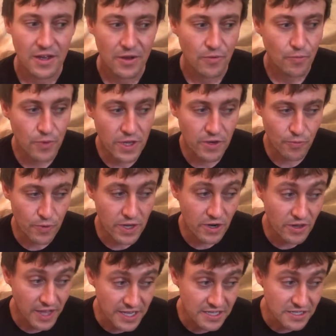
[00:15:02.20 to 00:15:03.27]
we, we are
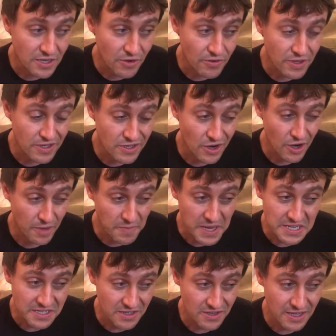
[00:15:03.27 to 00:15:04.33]
like so in the dark.
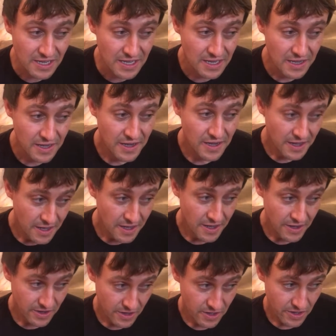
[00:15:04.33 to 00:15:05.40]
Basically,
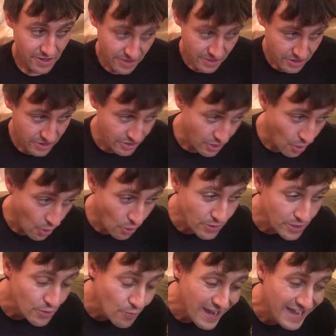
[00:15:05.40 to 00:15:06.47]
the only
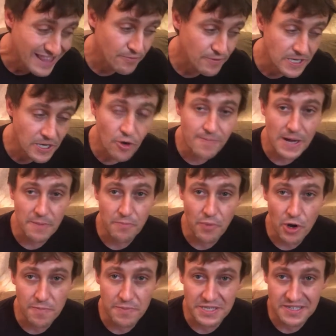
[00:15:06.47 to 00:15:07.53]
way that we know about
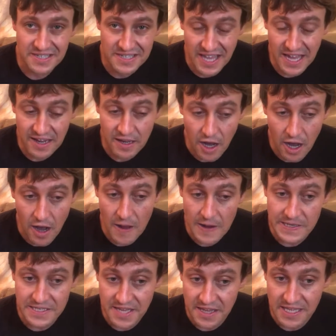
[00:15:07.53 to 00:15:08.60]
purpose is that God
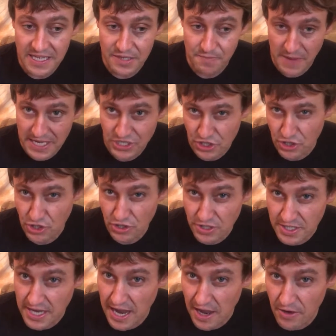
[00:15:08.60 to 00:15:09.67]
sent these messengers
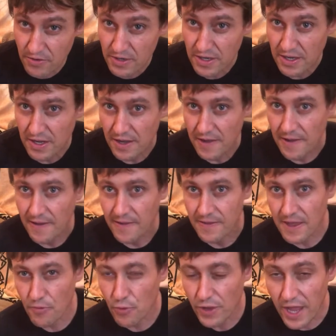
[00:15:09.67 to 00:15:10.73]
down
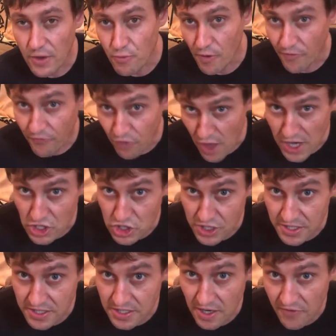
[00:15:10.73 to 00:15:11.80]
that were like
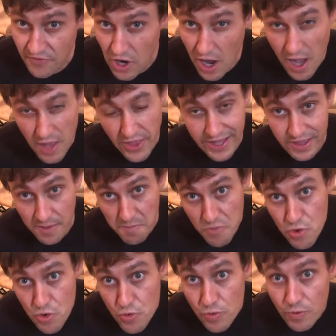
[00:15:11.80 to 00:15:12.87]
reflections of God, like the
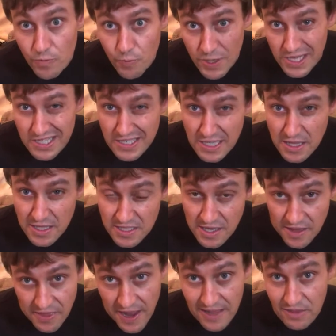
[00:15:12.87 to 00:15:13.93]
moon. We can see the
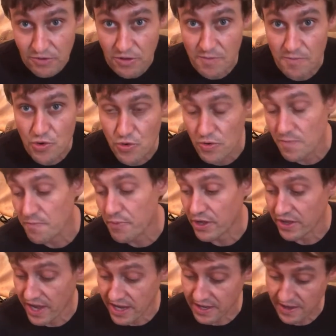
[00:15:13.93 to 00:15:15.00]
sunlight through the moon, but
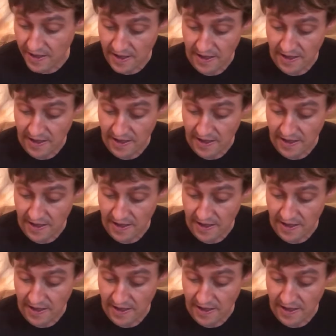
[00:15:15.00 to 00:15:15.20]
like